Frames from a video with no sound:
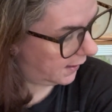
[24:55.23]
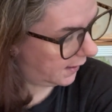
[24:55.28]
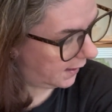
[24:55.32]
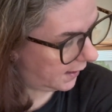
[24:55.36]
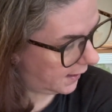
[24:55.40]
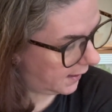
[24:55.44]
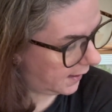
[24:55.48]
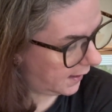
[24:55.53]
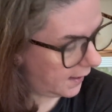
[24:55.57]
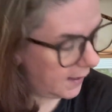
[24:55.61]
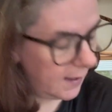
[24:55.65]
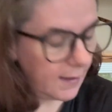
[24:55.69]

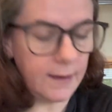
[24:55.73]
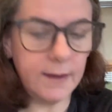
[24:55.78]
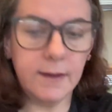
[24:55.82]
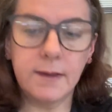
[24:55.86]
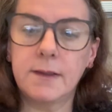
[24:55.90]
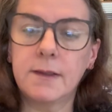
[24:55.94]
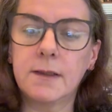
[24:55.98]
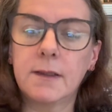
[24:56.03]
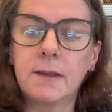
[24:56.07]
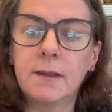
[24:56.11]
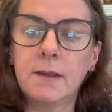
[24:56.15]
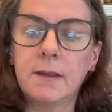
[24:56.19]

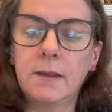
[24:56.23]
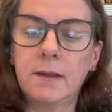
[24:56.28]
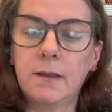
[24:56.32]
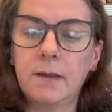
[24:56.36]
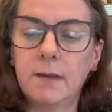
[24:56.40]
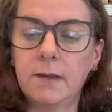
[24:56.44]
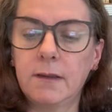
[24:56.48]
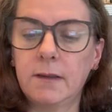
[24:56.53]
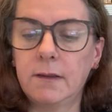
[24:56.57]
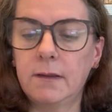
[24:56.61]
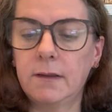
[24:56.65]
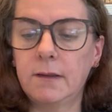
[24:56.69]
and
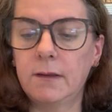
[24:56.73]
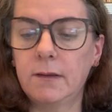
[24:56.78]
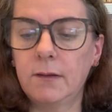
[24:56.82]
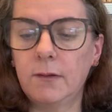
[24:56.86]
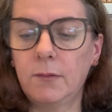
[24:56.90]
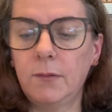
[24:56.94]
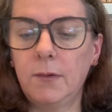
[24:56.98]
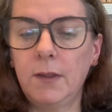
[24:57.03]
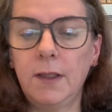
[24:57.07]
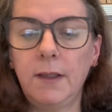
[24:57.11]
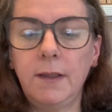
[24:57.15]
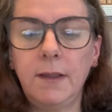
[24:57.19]

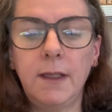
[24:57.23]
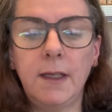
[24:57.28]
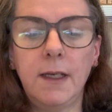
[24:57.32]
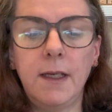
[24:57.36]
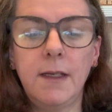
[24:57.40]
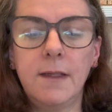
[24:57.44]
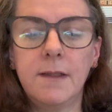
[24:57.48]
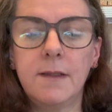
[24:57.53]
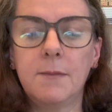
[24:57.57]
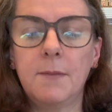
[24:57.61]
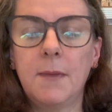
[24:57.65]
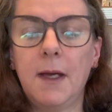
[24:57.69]
one
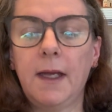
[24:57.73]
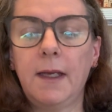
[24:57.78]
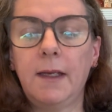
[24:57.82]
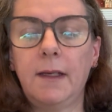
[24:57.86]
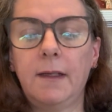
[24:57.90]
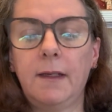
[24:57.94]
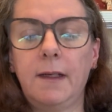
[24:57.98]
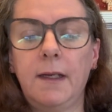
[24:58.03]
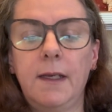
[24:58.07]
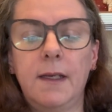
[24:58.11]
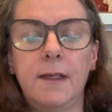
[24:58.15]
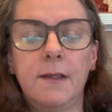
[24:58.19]
is
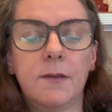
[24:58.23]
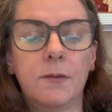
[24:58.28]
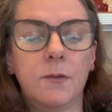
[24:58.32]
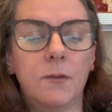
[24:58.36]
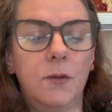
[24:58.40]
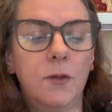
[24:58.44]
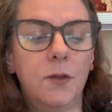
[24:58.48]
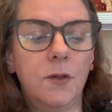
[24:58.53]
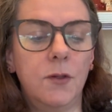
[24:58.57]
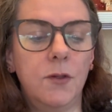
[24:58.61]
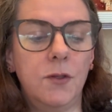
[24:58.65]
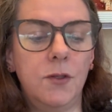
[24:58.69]
manganese
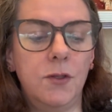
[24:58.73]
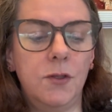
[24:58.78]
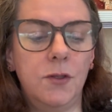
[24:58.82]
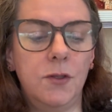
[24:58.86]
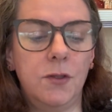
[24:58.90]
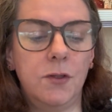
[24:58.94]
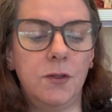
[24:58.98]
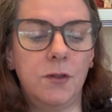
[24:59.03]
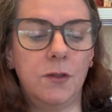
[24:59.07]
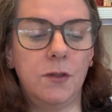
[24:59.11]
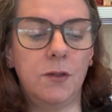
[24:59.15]
wash.